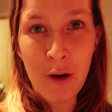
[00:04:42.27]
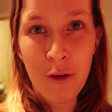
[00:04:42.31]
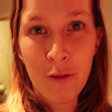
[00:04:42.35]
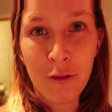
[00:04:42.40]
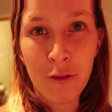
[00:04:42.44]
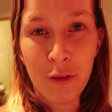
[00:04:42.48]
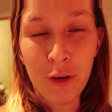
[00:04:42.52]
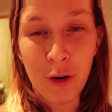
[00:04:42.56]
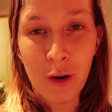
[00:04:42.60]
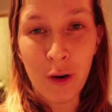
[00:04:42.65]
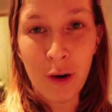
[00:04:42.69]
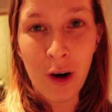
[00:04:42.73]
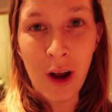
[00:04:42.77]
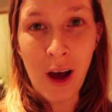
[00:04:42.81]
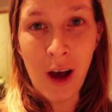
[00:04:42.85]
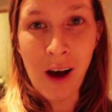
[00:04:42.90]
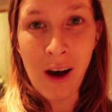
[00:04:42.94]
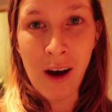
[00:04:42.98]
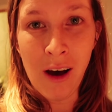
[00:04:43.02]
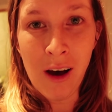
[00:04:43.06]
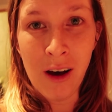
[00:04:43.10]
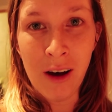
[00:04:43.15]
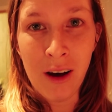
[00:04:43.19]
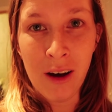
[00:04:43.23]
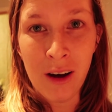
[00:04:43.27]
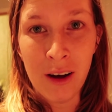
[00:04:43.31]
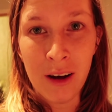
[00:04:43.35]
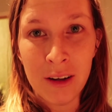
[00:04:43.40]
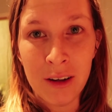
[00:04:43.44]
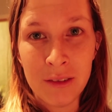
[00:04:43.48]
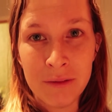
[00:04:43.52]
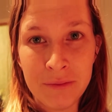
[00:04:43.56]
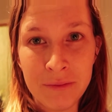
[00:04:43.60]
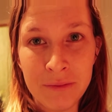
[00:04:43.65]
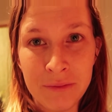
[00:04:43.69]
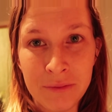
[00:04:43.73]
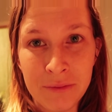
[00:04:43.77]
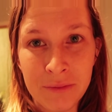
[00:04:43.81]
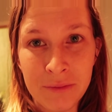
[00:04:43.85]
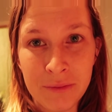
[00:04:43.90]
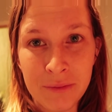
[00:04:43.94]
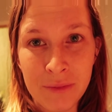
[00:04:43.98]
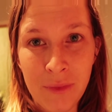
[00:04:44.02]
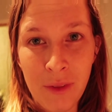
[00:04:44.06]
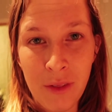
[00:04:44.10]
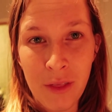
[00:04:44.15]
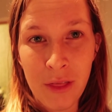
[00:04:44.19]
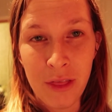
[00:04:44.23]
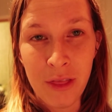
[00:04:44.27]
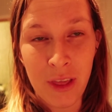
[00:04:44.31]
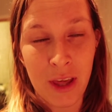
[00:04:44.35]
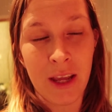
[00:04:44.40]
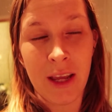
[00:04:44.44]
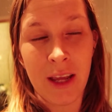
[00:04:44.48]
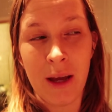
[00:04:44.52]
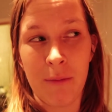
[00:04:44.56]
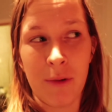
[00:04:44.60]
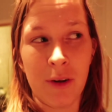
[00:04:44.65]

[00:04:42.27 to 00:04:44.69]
for a thing.